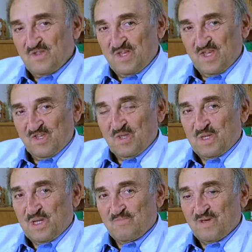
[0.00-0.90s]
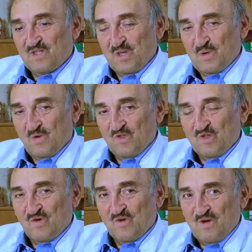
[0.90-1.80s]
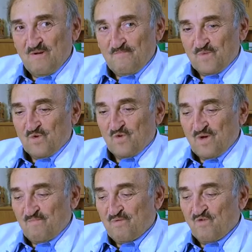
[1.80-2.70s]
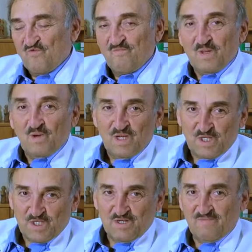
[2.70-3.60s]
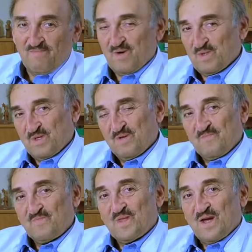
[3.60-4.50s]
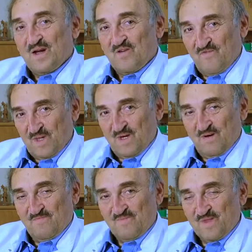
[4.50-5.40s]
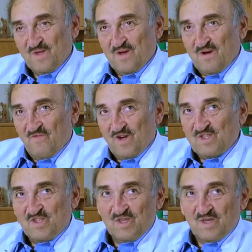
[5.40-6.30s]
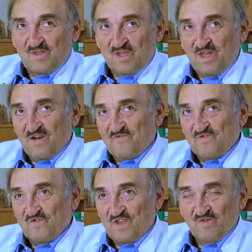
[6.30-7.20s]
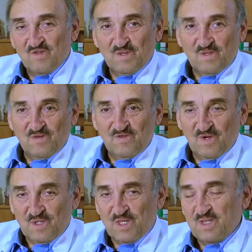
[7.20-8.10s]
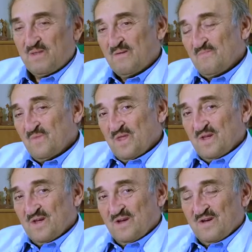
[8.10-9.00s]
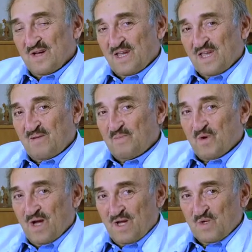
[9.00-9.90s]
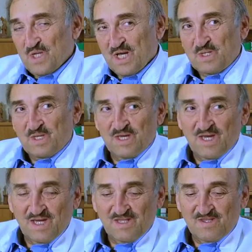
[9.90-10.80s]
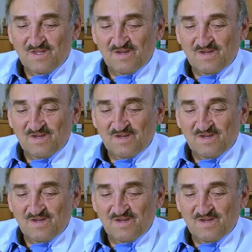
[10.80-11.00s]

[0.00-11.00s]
these treatments and also to improve my knowledge about Ayurveda. Once in the year of 2013, I came to Ayushakti, and